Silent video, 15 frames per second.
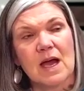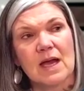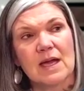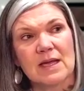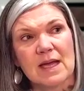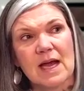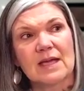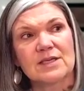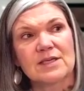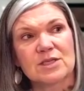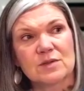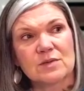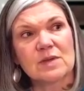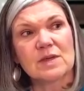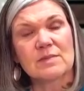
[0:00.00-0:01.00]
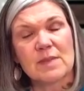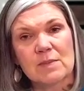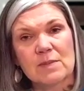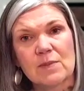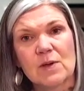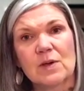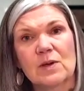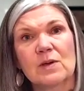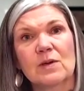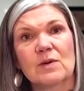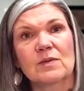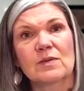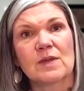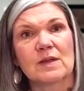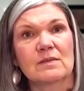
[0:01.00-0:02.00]
I do
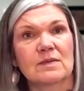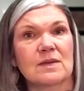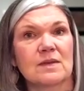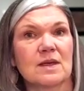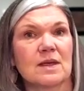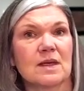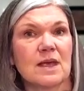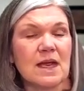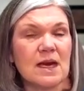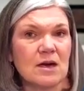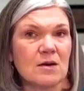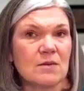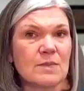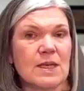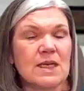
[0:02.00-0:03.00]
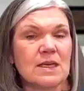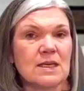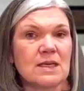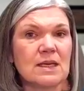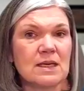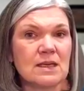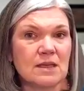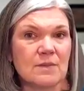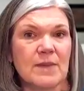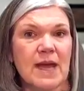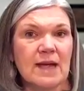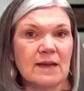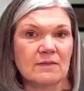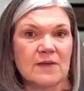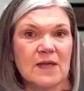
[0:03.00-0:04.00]
remember that the airman in the
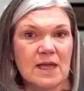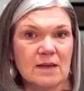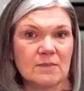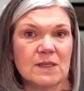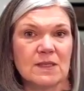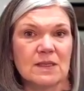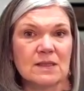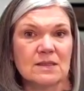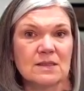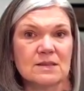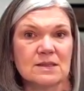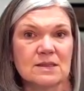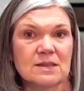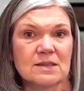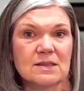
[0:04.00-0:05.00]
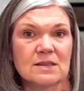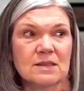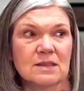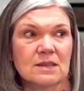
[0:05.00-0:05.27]
back of the ambulance,